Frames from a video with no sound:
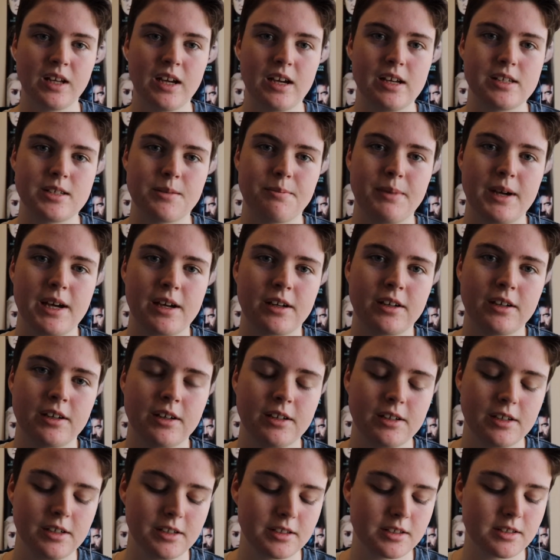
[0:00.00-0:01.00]
As a
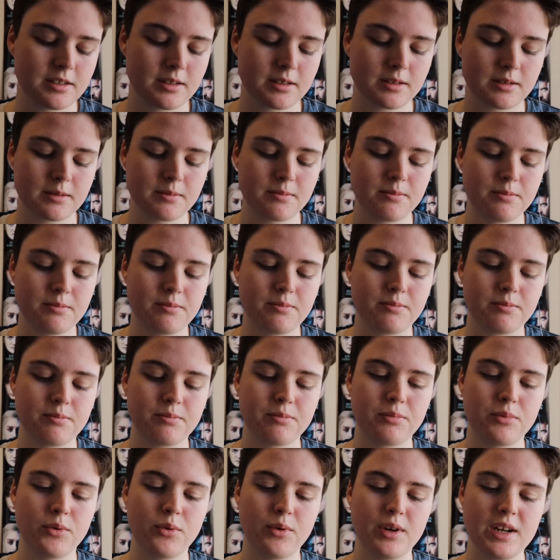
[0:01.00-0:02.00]
packer, it's
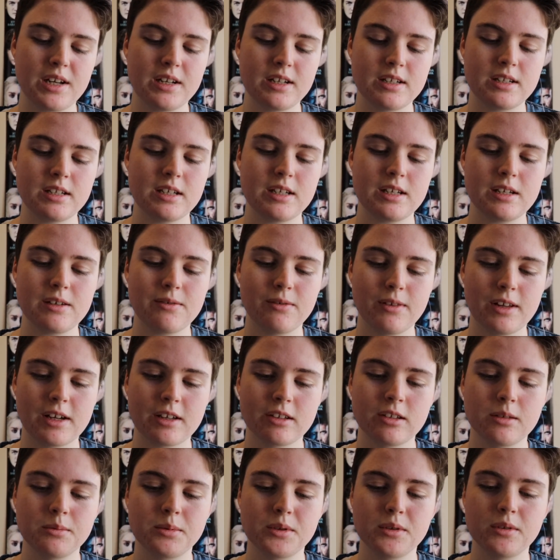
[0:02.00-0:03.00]
pretty
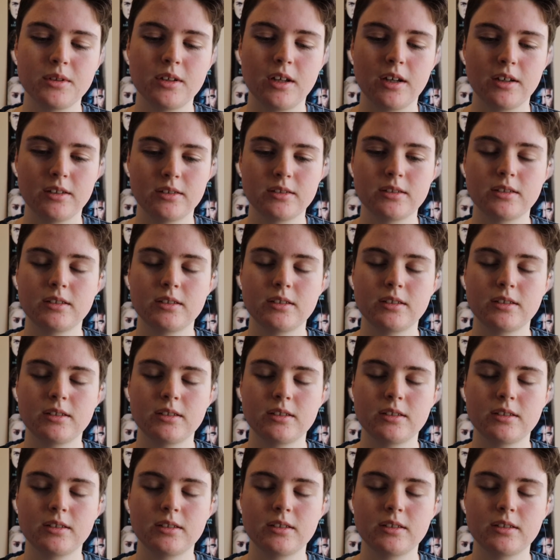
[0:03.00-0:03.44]
flexible.